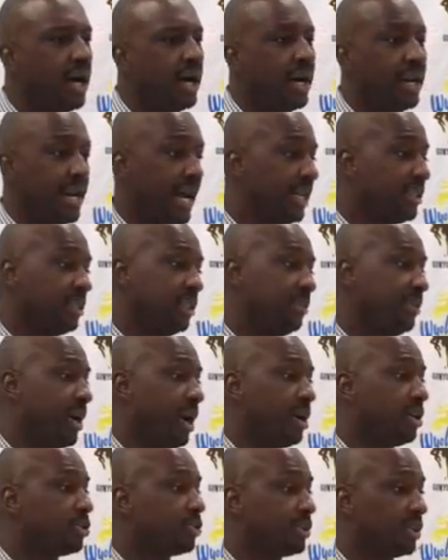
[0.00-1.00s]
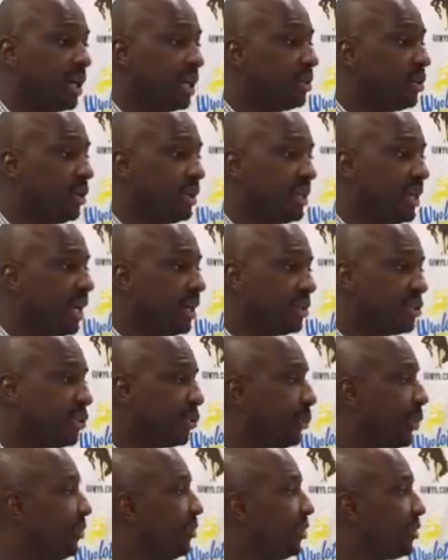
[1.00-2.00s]
And actually, to be honest with you, I thought he had a
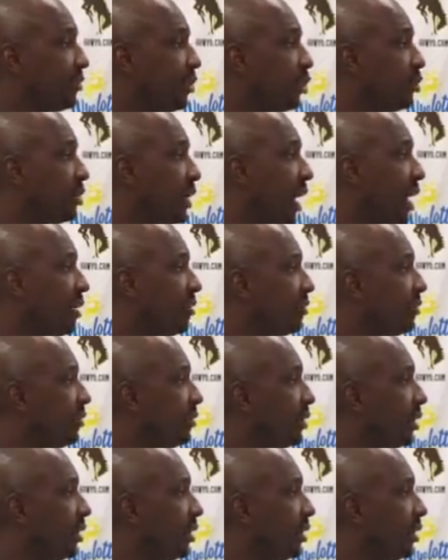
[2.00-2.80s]
terrific first half.